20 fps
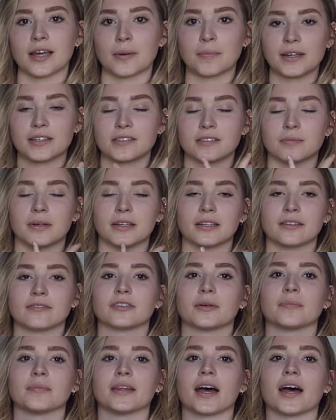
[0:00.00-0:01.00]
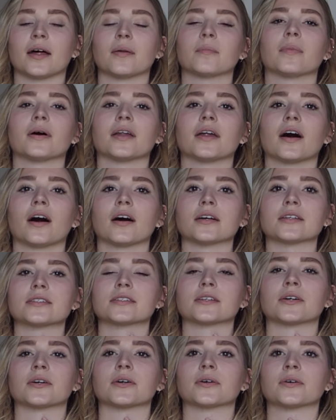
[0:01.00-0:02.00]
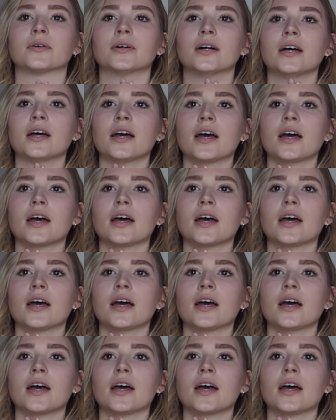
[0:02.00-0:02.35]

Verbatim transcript: I make some money from that, but also